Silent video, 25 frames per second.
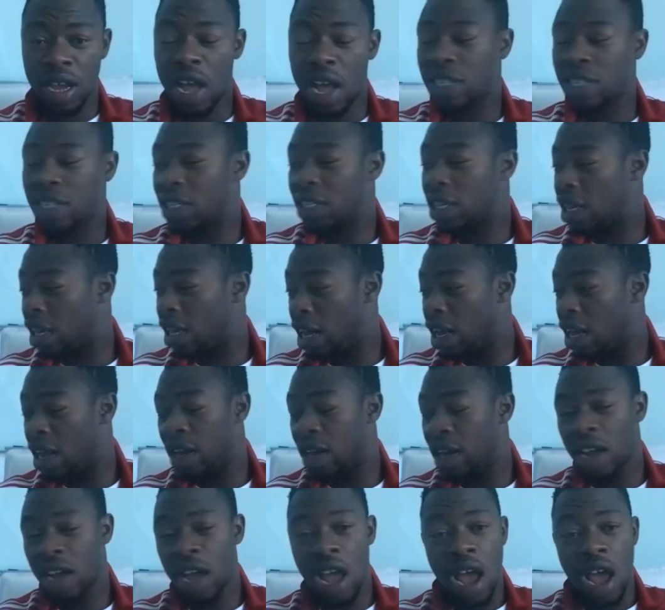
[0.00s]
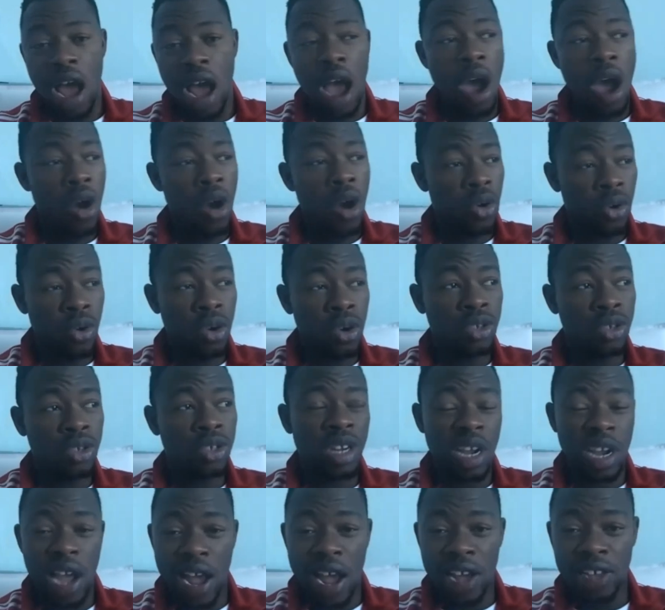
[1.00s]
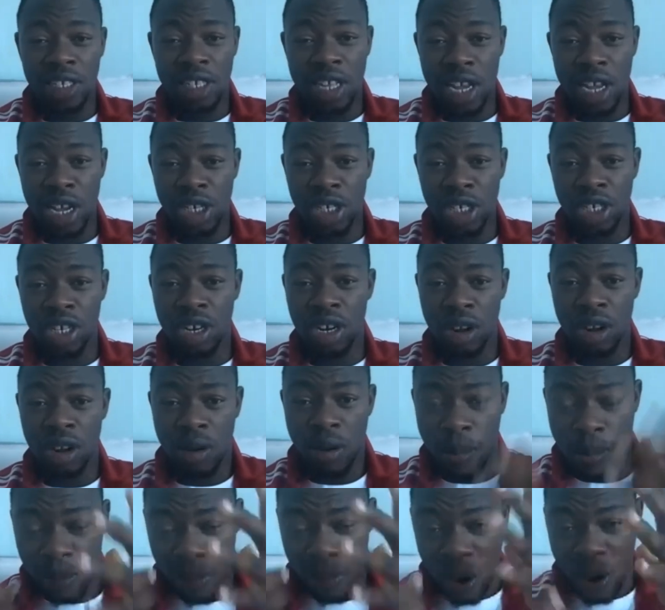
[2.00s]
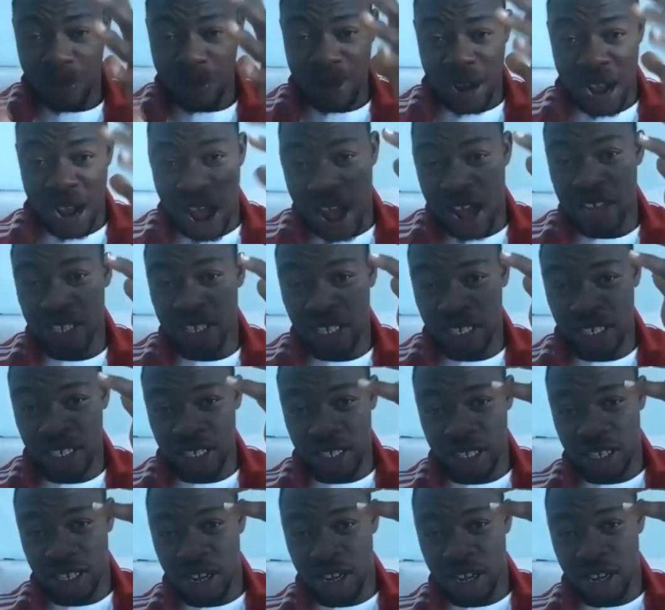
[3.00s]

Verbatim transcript: As a kid, I would go to the gas station, pump gas,